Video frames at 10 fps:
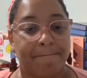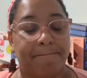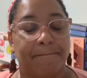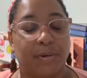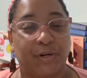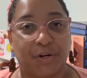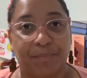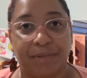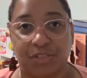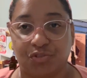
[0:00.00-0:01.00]
murder
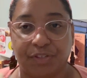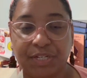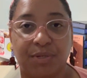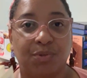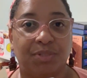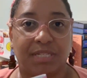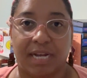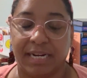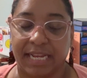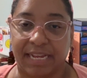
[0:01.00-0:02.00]
mystery,
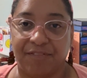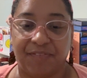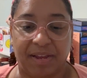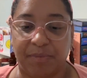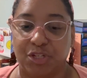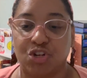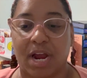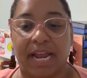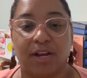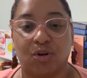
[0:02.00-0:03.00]
whodunit, family
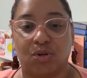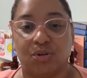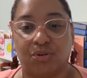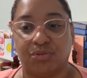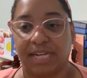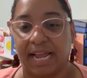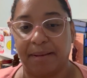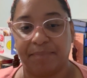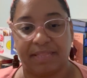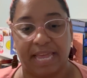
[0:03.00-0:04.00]
triangle
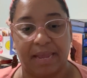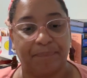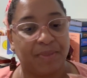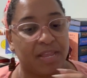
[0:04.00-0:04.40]
type thing.